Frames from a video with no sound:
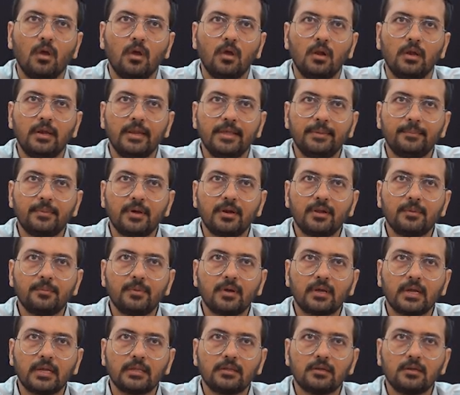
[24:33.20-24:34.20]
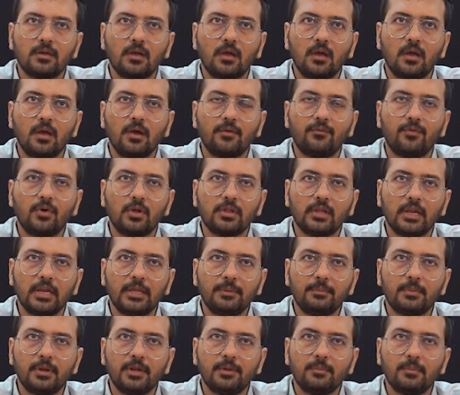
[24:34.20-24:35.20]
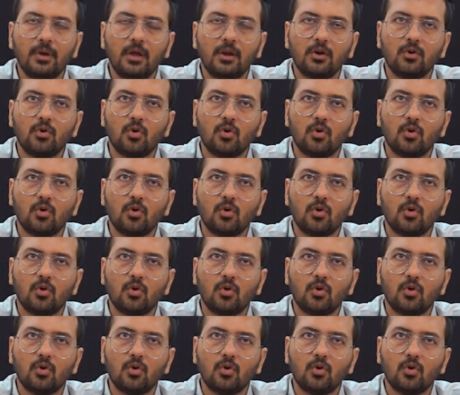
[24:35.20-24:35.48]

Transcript: Lima for the Lima,